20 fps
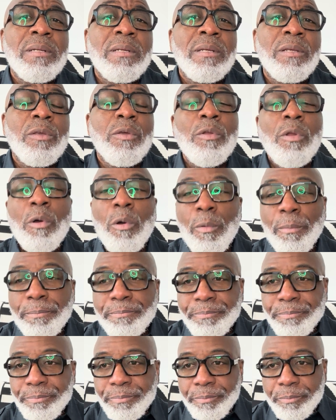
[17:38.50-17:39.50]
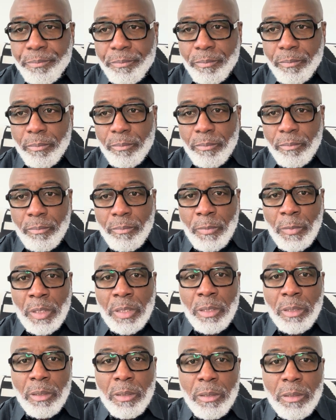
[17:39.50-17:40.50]
You know,
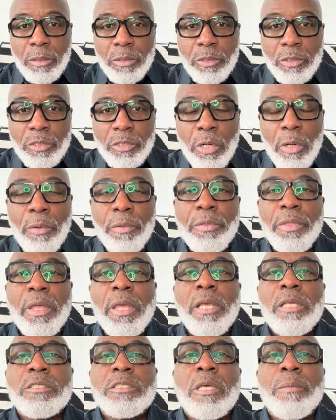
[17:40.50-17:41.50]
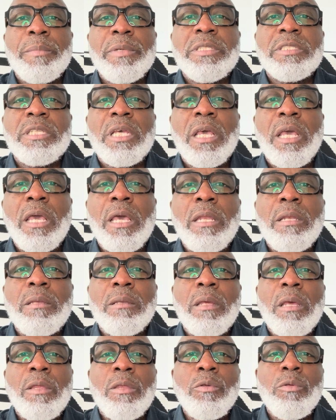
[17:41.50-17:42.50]
certain things can be said,
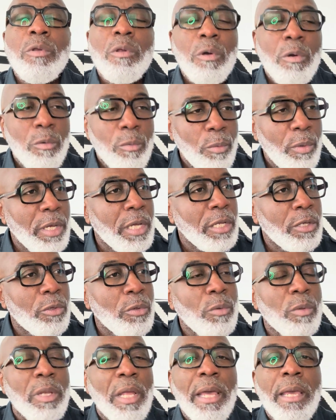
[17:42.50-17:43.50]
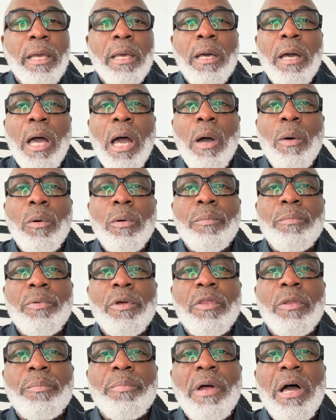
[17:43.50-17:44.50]
and, you know, we can do like our
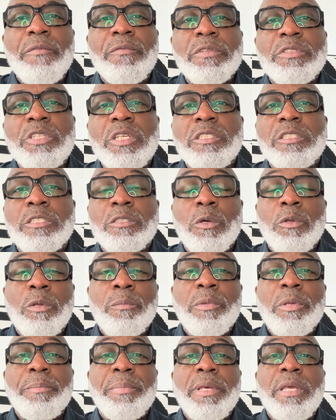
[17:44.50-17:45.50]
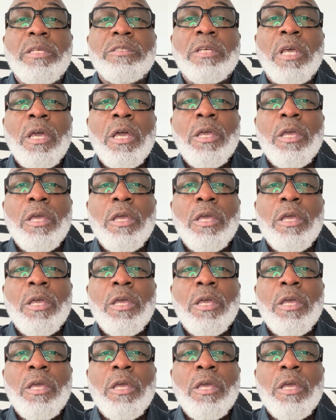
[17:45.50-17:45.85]
brother prophet Jesus, on him be peace.